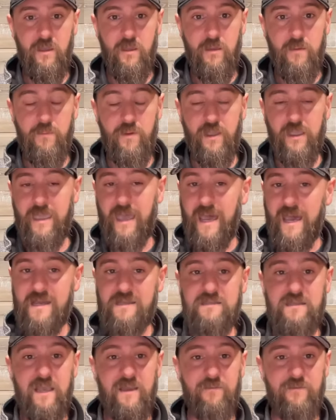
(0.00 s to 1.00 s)
But
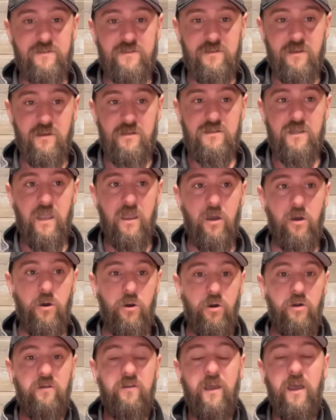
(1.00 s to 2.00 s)
guys have such a
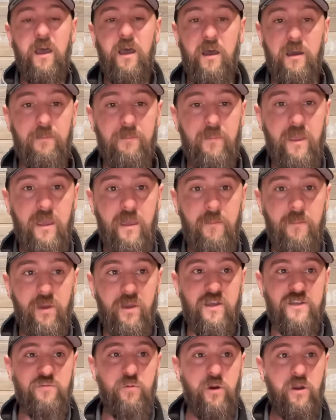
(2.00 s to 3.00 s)
hard time
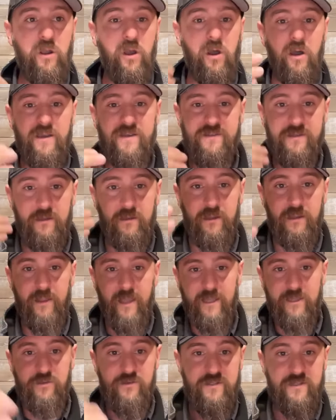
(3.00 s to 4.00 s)
because we're constantly,
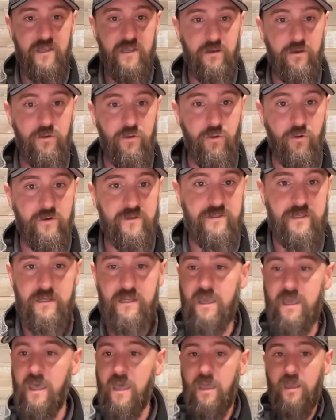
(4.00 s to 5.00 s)
like you said, New York
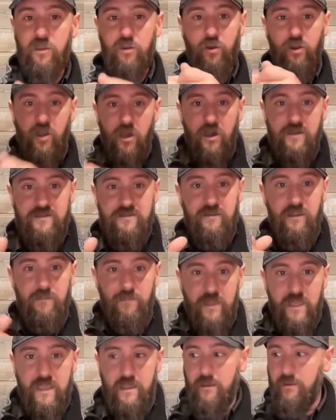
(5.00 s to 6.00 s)
City, you're constantly
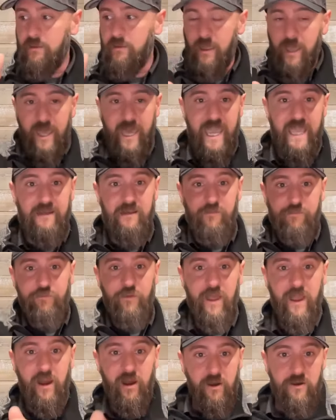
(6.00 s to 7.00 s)
being handed
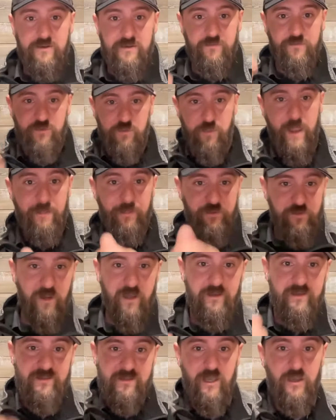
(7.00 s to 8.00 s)
flyers of people
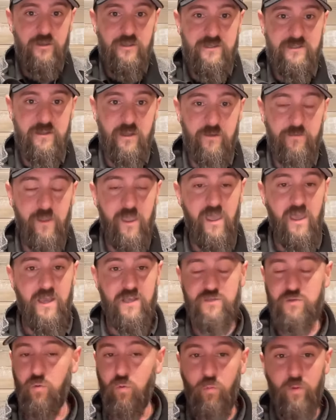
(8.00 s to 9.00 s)
trying to sell you stuff.
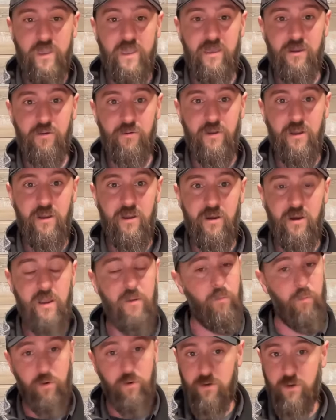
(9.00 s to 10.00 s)
So when we get on here
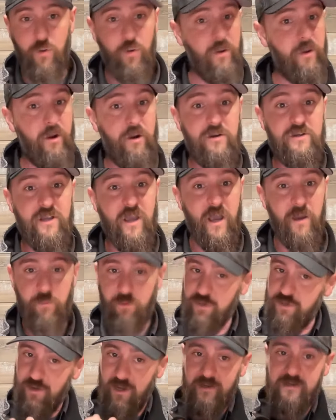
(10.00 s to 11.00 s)
and we're doing our job,
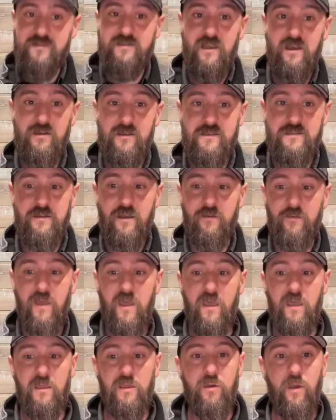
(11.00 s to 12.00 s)
we're trying to sell you stuff.
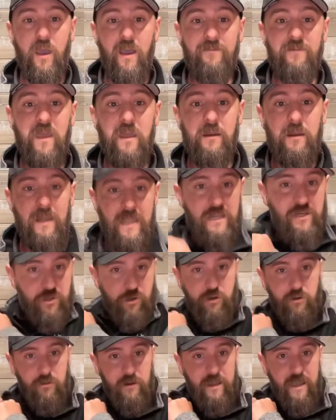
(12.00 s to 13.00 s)
You have that knee
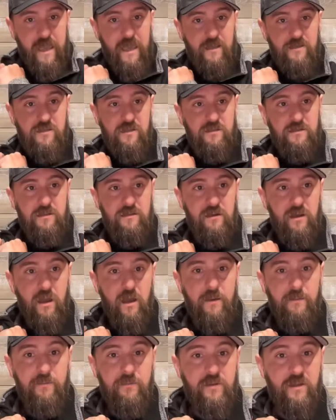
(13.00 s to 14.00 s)
jerk reaction to
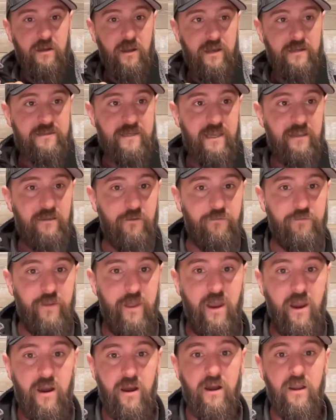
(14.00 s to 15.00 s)
not to not take the
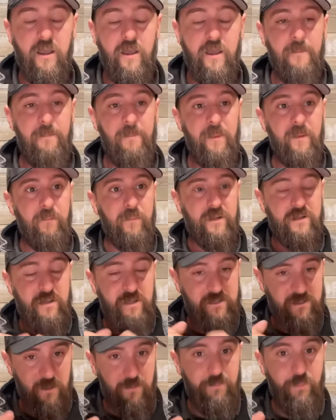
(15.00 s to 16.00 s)
flyer. But at
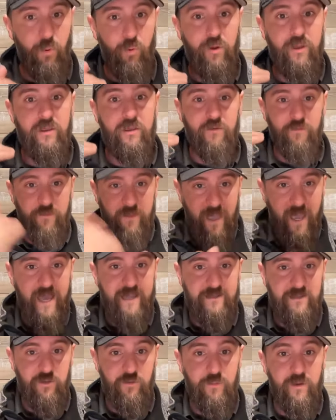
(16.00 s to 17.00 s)
some point, you've
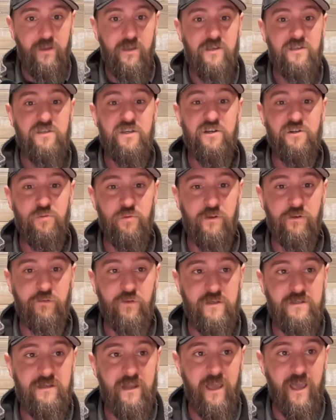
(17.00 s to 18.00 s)
got to because here's what's
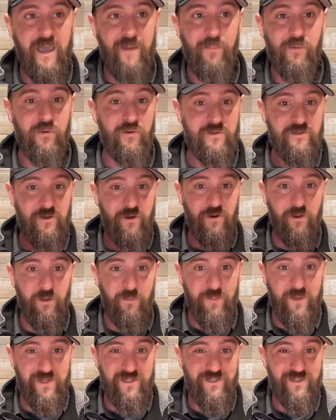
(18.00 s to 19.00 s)
fixing to happen. You're starting a
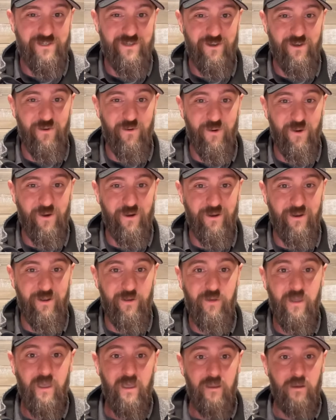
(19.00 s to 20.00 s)
business. You know what you're going to
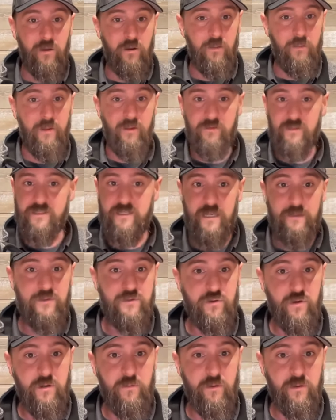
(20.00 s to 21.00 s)
do. You're going to be on the same
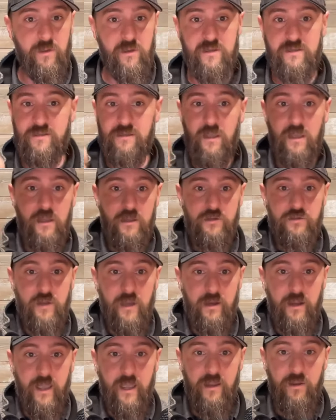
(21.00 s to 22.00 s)
street with us,
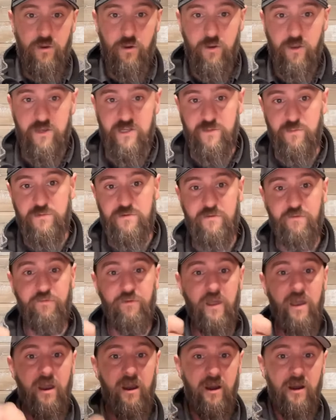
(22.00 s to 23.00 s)
trying to hand your customers a
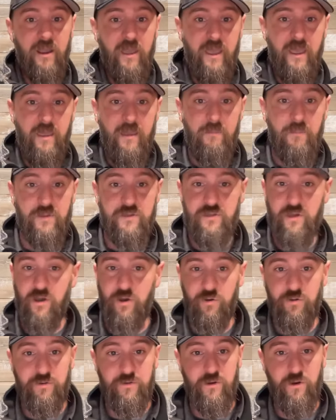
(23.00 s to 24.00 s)
flyer. But your
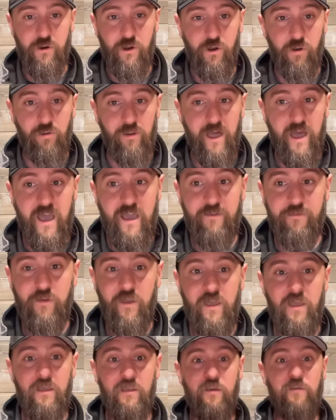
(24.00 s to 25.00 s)
whole your whole life,
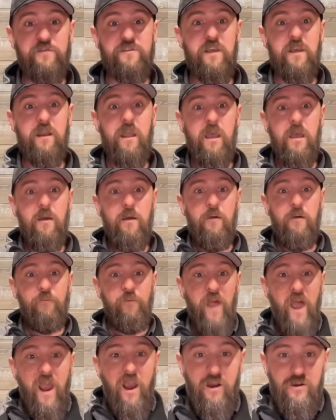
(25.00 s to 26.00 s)
you've said,
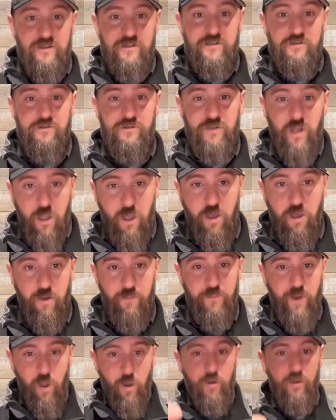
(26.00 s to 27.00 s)
Flyers are
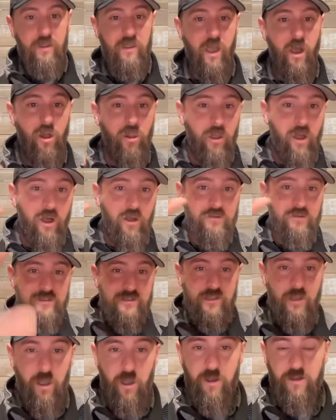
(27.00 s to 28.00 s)
dumb. Don't y'all all
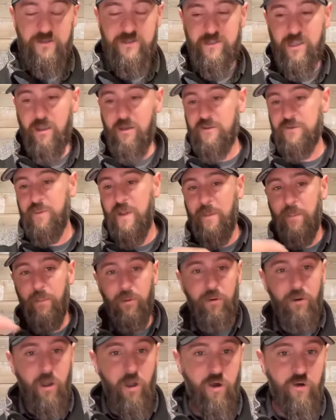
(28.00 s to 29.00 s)
suck. Salespeople
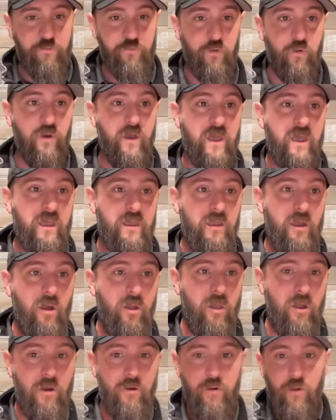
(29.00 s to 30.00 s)
are awful.
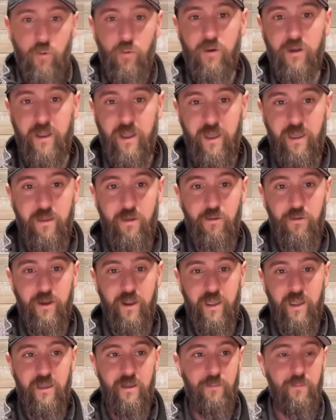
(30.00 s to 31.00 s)
Y'all are going to hell in a
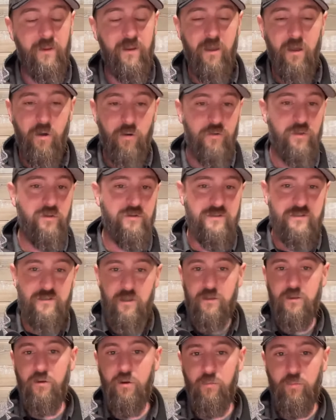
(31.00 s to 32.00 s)
hand. No, you
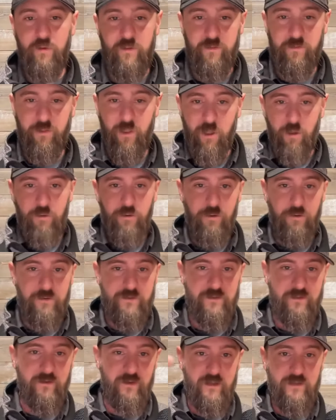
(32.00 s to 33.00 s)
suck. You're with
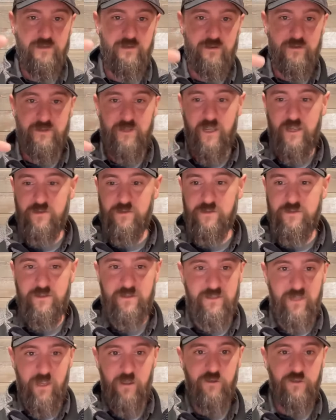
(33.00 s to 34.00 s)
lawyers and insurance agents
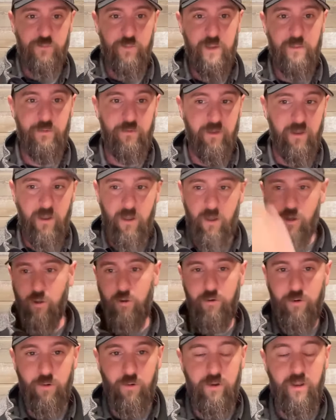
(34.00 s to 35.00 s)
and salespeople. They all
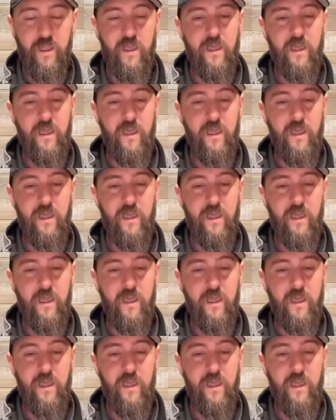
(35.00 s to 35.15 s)
are going.